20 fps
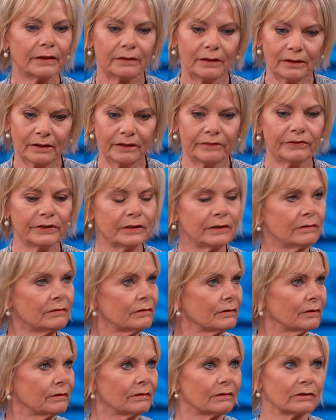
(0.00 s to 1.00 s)

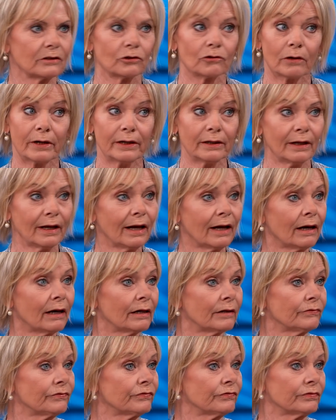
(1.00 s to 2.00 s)
living the great
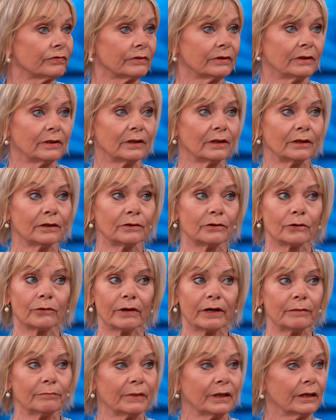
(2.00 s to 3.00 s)
life, you know, the
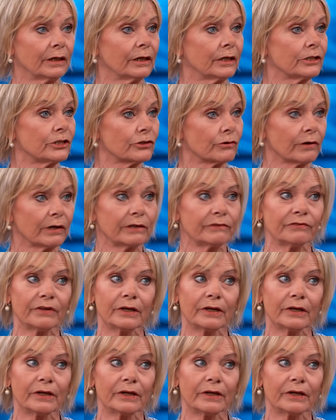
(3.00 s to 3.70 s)
great marriage, the great